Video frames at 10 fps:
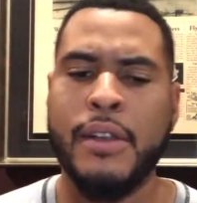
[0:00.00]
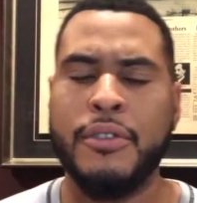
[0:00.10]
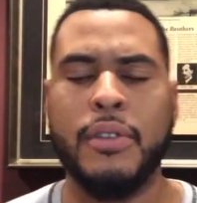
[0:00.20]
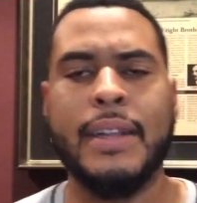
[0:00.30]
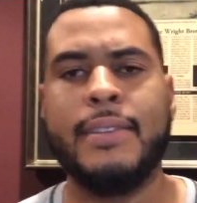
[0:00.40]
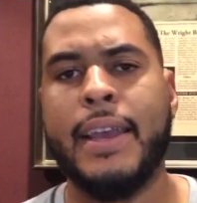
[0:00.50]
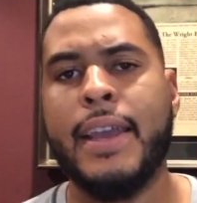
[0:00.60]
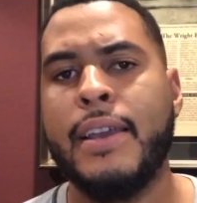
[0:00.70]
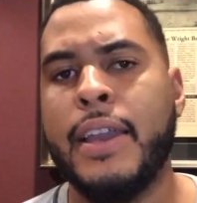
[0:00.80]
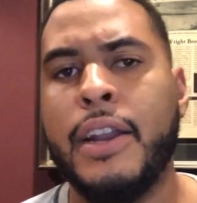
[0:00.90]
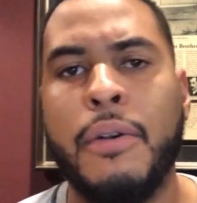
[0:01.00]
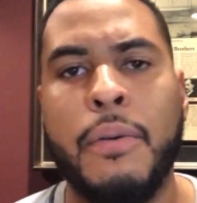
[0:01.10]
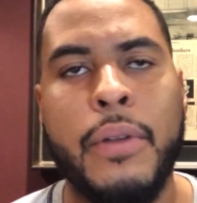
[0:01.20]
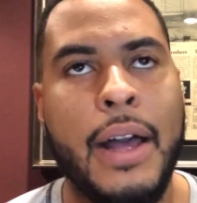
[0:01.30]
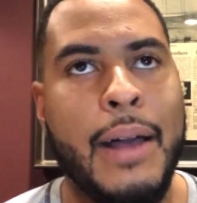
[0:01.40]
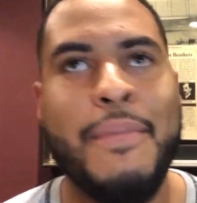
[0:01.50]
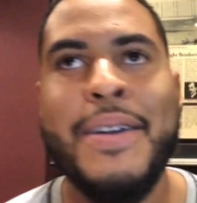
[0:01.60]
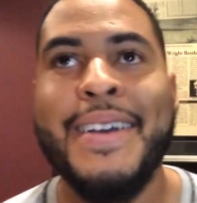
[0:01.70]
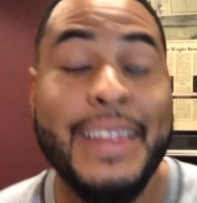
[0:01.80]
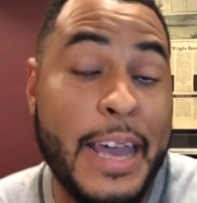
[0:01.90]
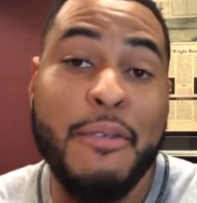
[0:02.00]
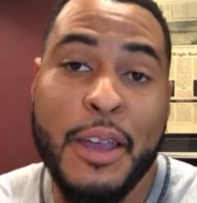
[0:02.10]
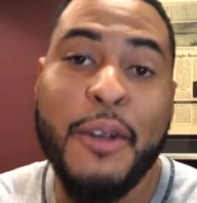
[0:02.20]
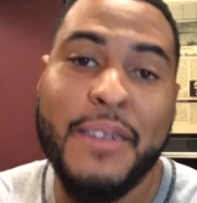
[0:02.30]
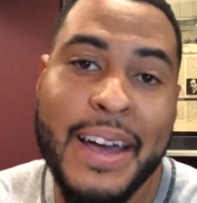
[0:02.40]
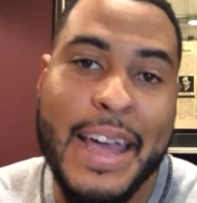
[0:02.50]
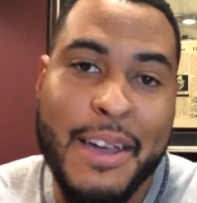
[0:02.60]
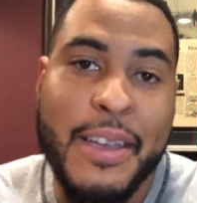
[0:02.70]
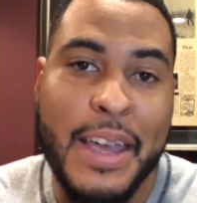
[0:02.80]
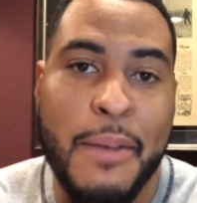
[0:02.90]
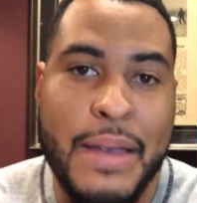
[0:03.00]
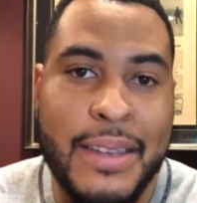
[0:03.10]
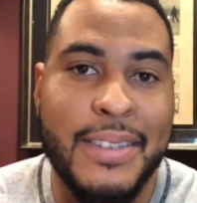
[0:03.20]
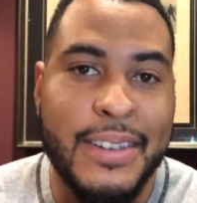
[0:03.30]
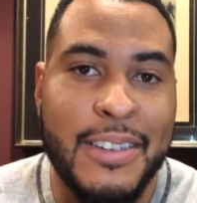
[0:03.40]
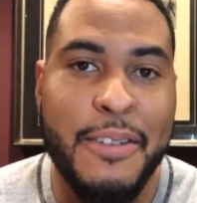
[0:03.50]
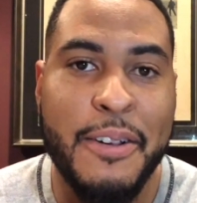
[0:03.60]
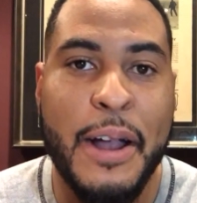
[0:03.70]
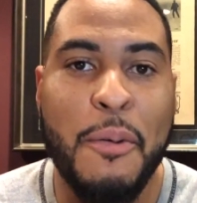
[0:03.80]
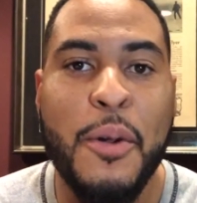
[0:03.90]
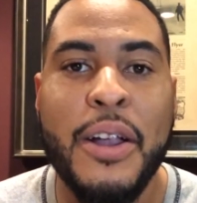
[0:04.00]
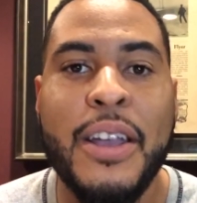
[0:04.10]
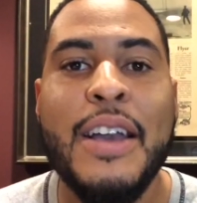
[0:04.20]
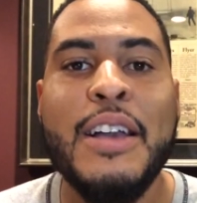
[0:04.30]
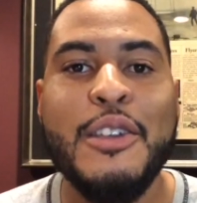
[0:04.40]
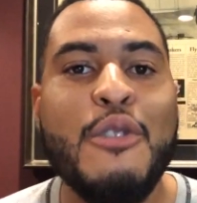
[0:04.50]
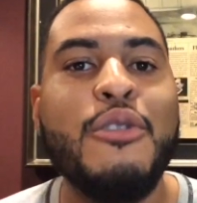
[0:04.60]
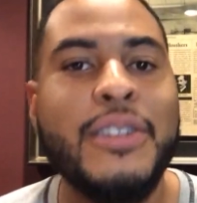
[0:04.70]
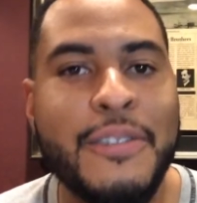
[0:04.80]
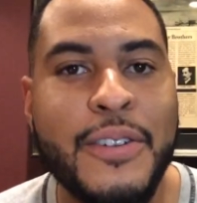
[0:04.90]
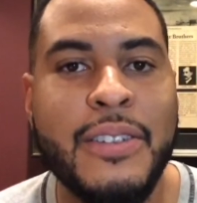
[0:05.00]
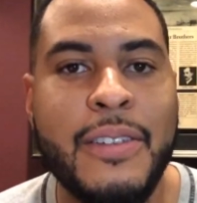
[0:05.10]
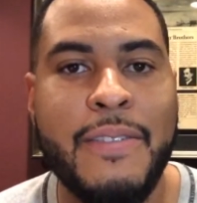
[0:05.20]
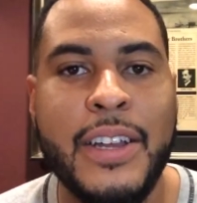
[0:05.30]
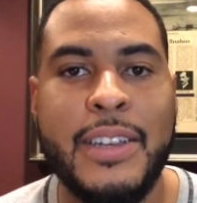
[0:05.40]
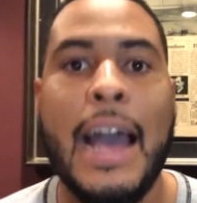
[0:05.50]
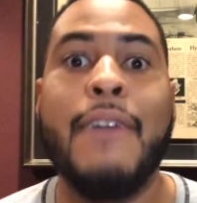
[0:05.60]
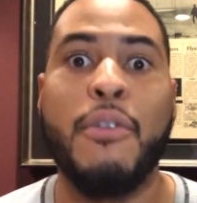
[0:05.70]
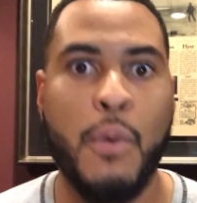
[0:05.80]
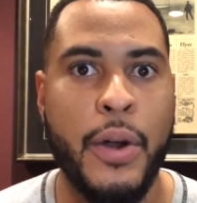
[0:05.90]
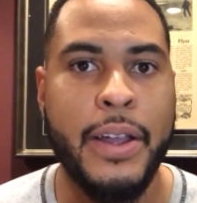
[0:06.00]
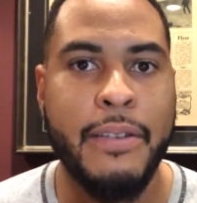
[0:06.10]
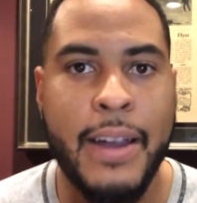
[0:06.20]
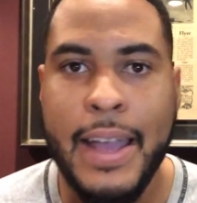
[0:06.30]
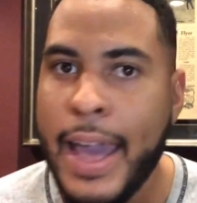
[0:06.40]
So let's say, kind of like in a business, if you're at work, usually the first offense, you have a warning, right?